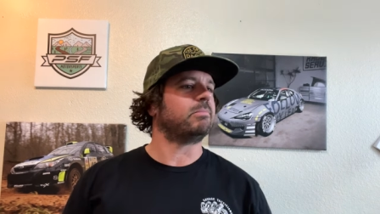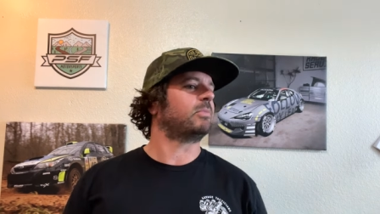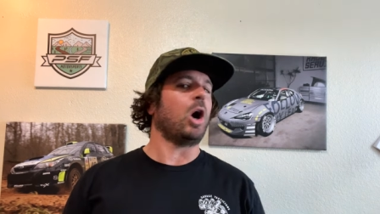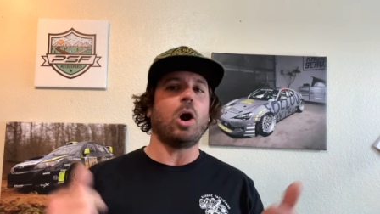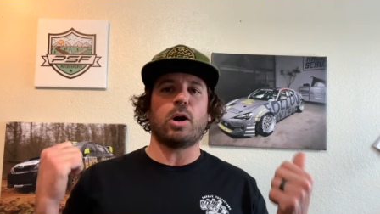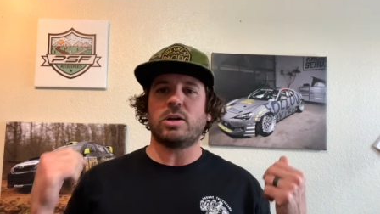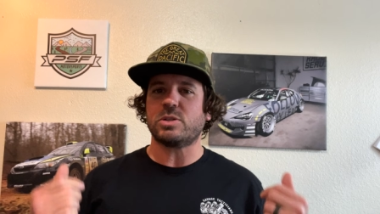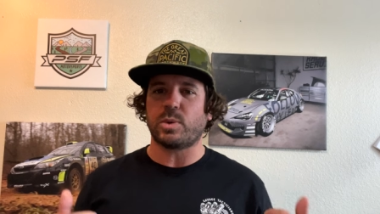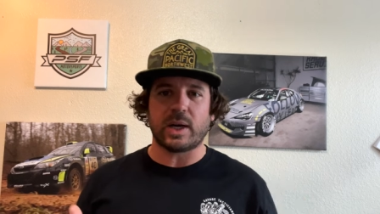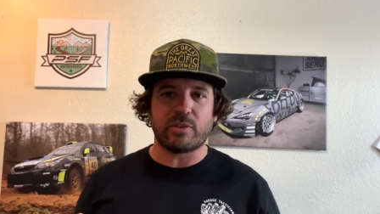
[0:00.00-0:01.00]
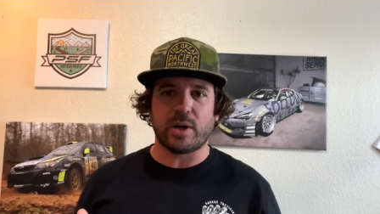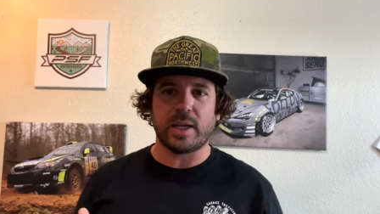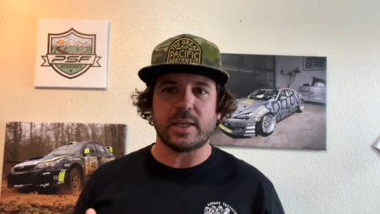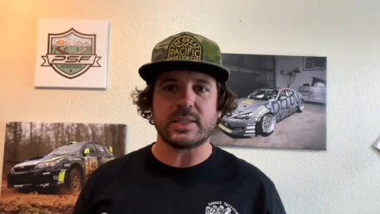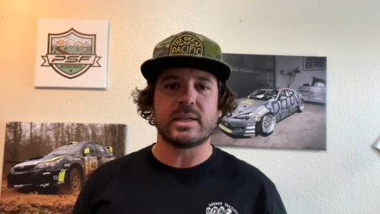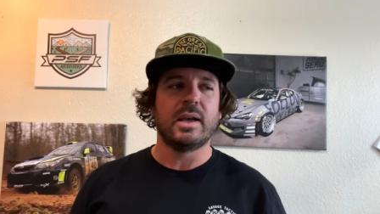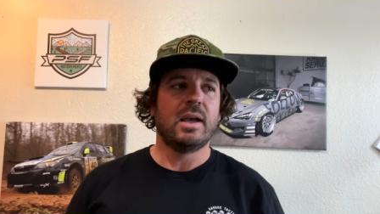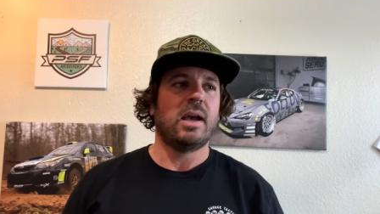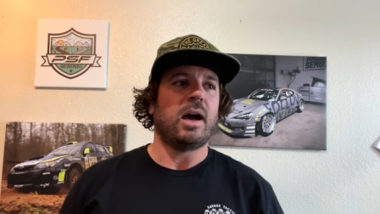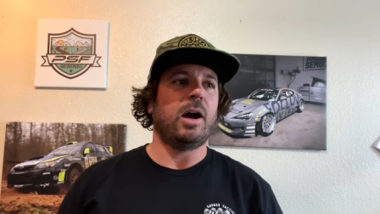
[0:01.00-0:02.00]
cars, whatever it is.
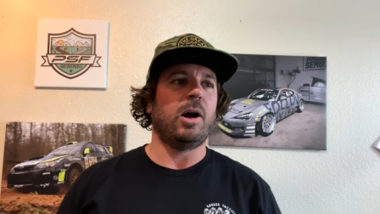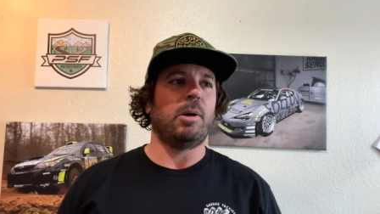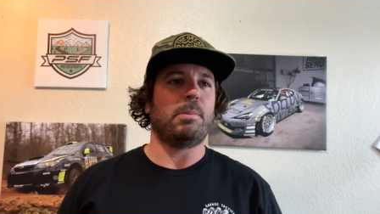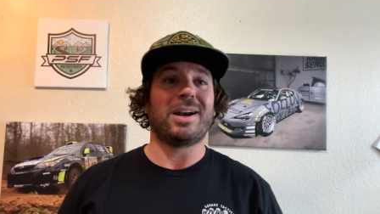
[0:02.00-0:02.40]
Um,